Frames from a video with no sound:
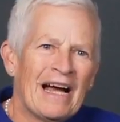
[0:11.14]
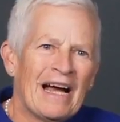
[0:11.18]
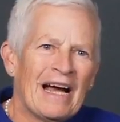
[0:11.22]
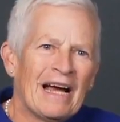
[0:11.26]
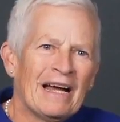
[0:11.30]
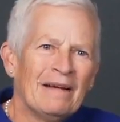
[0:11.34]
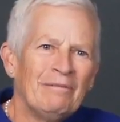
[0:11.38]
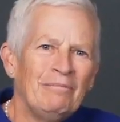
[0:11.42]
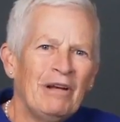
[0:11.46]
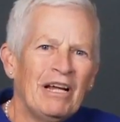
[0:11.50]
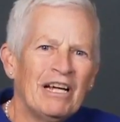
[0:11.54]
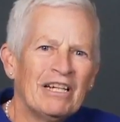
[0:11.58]

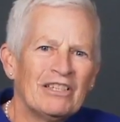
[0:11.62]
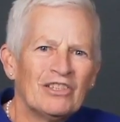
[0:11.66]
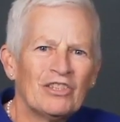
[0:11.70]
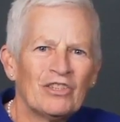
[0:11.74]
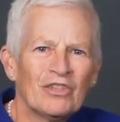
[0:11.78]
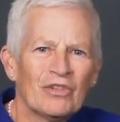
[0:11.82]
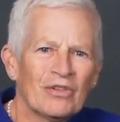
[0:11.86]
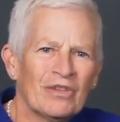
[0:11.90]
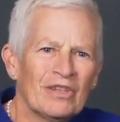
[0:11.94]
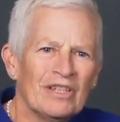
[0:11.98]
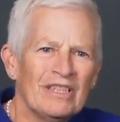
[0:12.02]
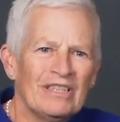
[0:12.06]
I'm not
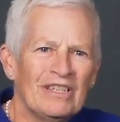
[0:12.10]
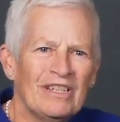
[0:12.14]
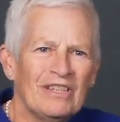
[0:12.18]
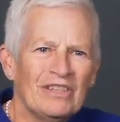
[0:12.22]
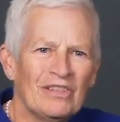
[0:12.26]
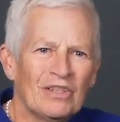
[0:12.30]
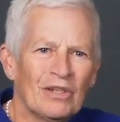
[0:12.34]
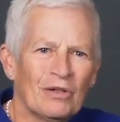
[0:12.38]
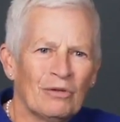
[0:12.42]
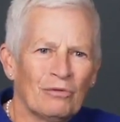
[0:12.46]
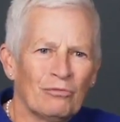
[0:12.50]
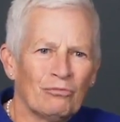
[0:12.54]
sure this
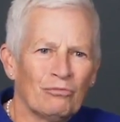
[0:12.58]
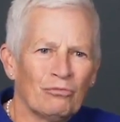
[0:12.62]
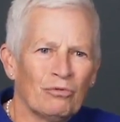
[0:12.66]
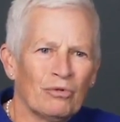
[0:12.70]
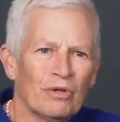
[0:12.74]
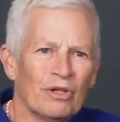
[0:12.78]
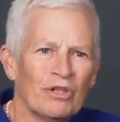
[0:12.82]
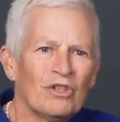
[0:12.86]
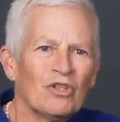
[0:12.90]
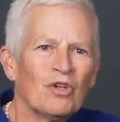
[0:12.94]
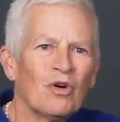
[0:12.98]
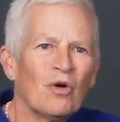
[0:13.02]
is a
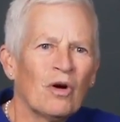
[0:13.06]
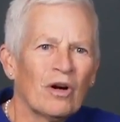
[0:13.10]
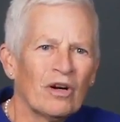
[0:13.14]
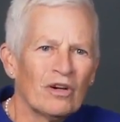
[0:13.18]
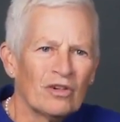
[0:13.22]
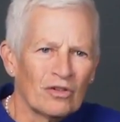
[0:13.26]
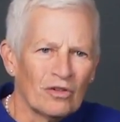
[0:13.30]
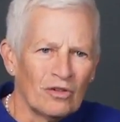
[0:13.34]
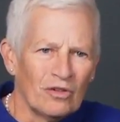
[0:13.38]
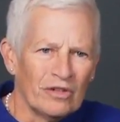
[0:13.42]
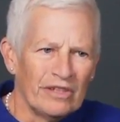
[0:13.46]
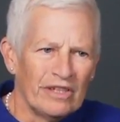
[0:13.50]

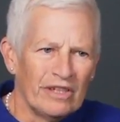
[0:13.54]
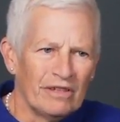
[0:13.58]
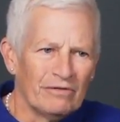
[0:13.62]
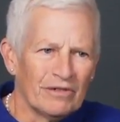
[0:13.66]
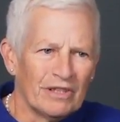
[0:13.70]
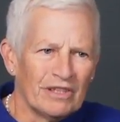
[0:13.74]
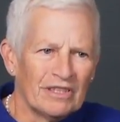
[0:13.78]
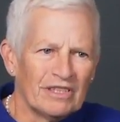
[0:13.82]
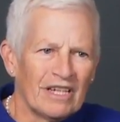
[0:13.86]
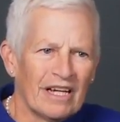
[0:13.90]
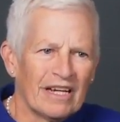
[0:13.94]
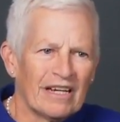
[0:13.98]
rhetorical
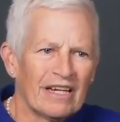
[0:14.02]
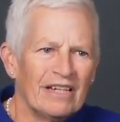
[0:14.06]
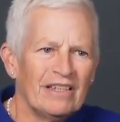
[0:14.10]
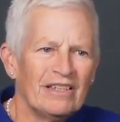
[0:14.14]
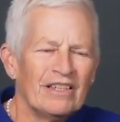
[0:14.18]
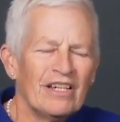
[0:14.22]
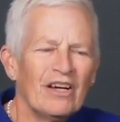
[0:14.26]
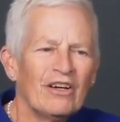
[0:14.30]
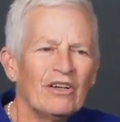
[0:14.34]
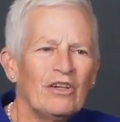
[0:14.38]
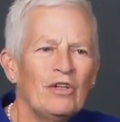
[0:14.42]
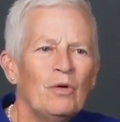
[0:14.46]
difference. I can
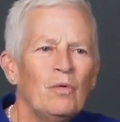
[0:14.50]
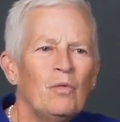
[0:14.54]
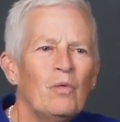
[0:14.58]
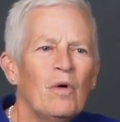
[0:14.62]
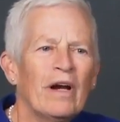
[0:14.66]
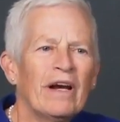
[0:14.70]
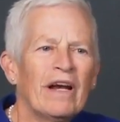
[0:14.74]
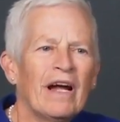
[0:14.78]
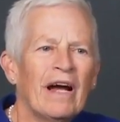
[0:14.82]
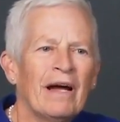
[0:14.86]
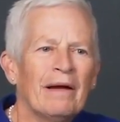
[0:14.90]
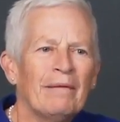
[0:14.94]
tell you
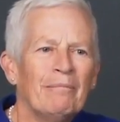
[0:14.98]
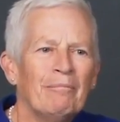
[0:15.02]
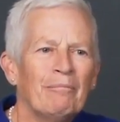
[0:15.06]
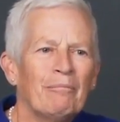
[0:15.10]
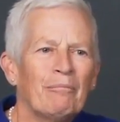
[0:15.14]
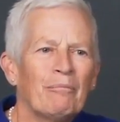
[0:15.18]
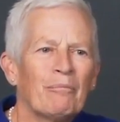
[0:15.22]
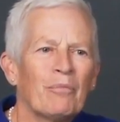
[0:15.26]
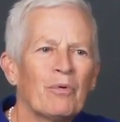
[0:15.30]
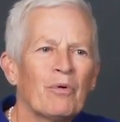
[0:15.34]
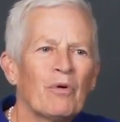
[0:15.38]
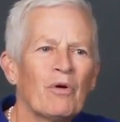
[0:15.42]
what I'm
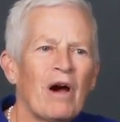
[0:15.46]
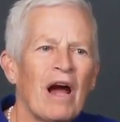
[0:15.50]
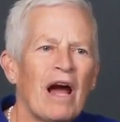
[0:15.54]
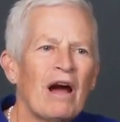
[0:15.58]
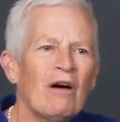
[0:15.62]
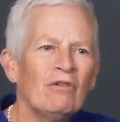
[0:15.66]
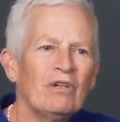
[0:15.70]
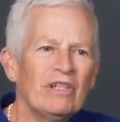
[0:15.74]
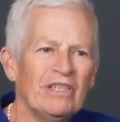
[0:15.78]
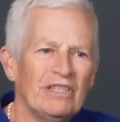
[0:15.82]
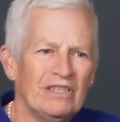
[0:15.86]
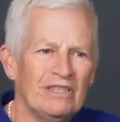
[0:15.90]

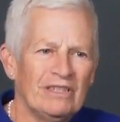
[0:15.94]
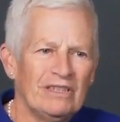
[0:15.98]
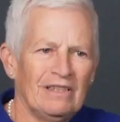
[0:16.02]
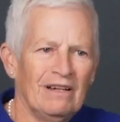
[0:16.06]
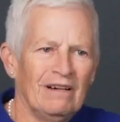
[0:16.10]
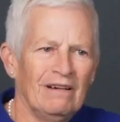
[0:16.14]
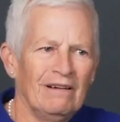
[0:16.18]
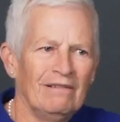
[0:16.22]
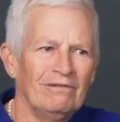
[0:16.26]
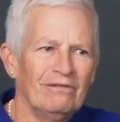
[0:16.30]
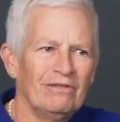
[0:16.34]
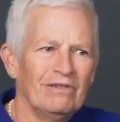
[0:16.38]
proudest
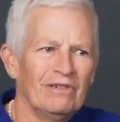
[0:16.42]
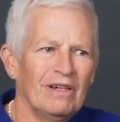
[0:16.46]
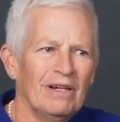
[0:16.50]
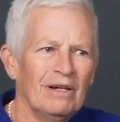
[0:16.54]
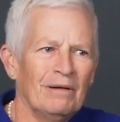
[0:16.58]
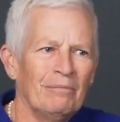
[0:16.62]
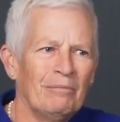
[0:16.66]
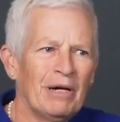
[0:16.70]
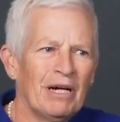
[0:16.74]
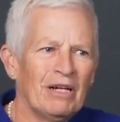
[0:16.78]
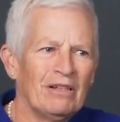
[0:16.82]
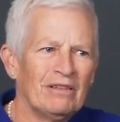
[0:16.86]
of
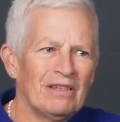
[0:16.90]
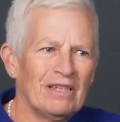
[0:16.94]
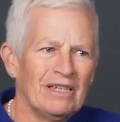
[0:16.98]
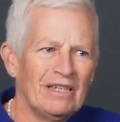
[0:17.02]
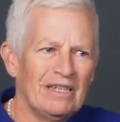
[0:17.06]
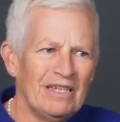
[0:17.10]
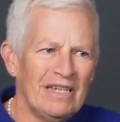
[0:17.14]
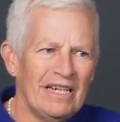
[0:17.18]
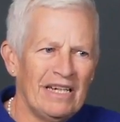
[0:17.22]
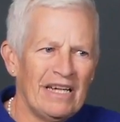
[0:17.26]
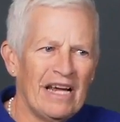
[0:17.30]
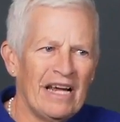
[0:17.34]
about the
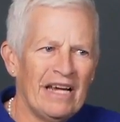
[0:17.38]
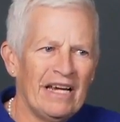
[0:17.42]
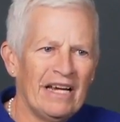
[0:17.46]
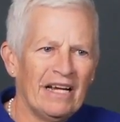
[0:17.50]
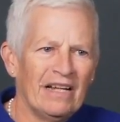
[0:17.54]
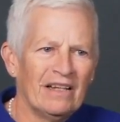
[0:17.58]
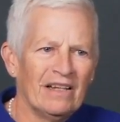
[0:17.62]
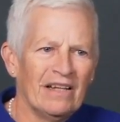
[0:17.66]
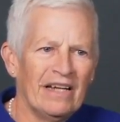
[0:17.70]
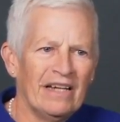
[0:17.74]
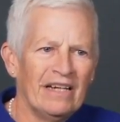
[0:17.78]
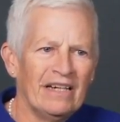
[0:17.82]

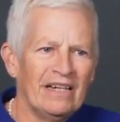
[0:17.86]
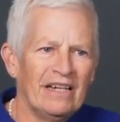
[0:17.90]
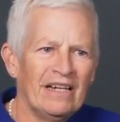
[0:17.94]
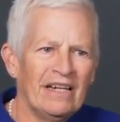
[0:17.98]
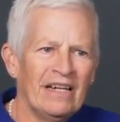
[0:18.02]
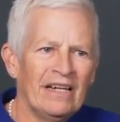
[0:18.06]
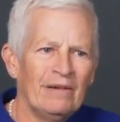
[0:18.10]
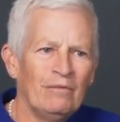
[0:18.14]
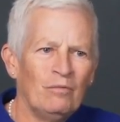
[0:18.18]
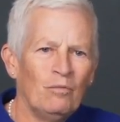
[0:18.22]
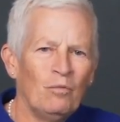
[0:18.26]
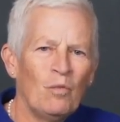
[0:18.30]
DALN
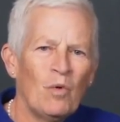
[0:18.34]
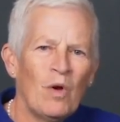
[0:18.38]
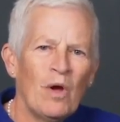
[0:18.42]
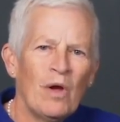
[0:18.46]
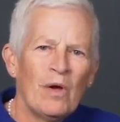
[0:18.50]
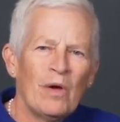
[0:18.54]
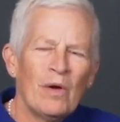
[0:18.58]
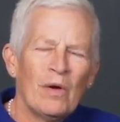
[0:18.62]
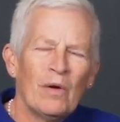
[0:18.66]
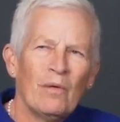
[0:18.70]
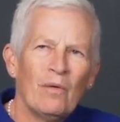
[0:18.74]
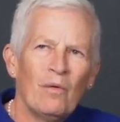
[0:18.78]
and
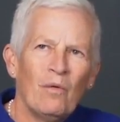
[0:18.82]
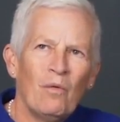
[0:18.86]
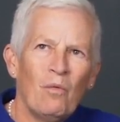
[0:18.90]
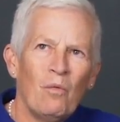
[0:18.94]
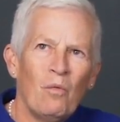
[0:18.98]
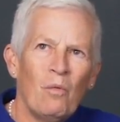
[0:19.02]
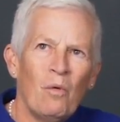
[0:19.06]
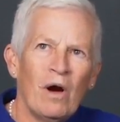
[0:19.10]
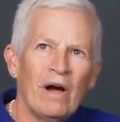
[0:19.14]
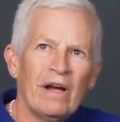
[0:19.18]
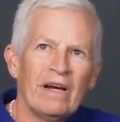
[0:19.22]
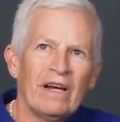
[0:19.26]

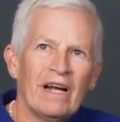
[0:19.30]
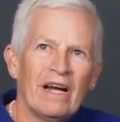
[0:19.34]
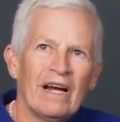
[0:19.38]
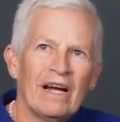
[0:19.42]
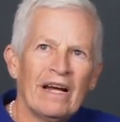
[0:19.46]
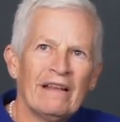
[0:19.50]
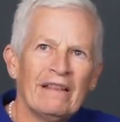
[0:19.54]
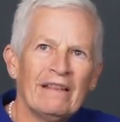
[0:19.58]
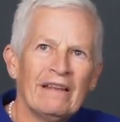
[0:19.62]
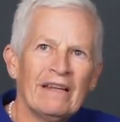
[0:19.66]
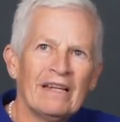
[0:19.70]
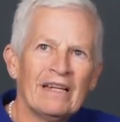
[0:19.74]
what
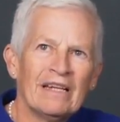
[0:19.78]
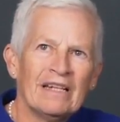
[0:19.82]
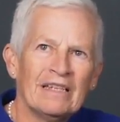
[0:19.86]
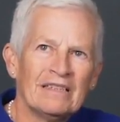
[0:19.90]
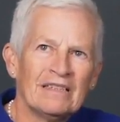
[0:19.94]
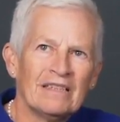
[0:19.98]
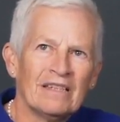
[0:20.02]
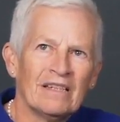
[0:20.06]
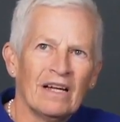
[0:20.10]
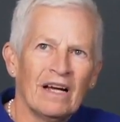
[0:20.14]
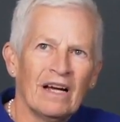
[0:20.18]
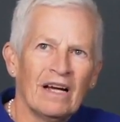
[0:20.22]
I think
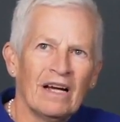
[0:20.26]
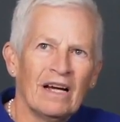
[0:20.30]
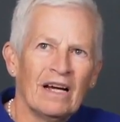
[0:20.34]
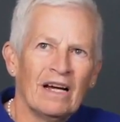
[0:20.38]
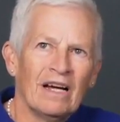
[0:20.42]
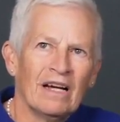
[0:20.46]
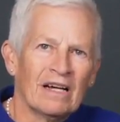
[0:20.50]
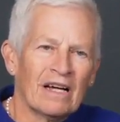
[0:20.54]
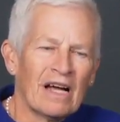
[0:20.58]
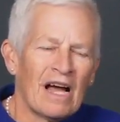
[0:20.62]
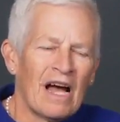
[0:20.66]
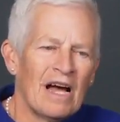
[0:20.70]
it's
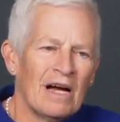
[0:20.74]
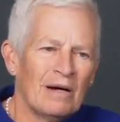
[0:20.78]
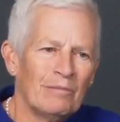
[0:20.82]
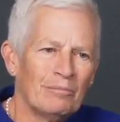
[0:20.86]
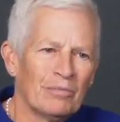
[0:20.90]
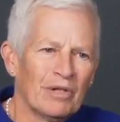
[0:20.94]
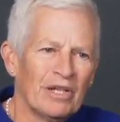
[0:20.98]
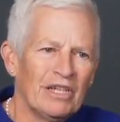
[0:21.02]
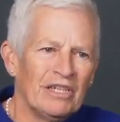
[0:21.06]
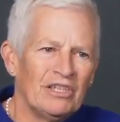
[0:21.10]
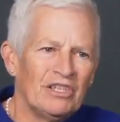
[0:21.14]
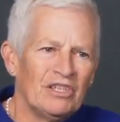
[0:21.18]

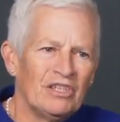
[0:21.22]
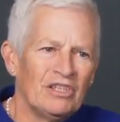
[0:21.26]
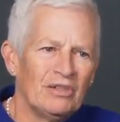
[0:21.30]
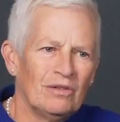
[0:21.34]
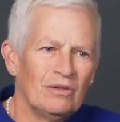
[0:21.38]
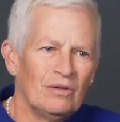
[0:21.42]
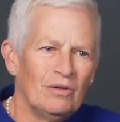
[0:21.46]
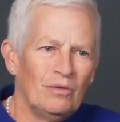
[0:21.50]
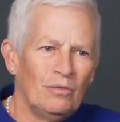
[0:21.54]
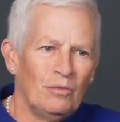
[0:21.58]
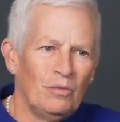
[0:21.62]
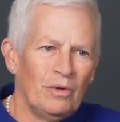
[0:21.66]
accomplished
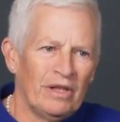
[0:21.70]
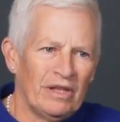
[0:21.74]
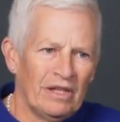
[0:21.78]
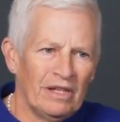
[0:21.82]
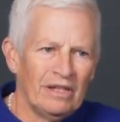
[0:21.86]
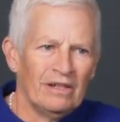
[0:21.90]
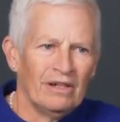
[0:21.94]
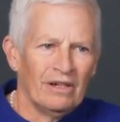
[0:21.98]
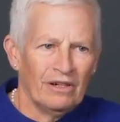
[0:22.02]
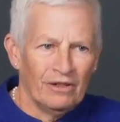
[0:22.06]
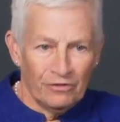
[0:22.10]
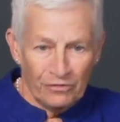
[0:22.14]

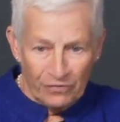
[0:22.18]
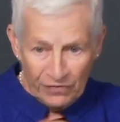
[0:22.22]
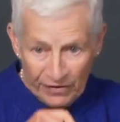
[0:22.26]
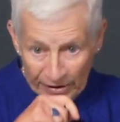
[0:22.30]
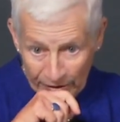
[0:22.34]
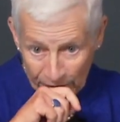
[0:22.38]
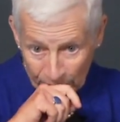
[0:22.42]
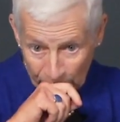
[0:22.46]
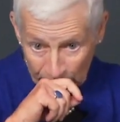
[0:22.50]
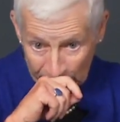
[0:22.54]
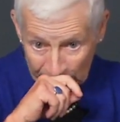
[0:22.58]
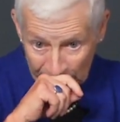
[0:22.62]
within our
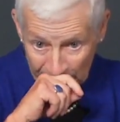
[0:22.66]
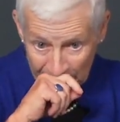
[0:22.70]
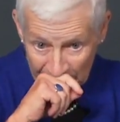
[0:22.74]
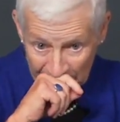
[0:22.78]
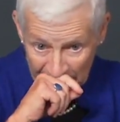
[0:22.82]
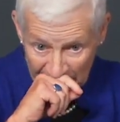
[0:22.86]
field.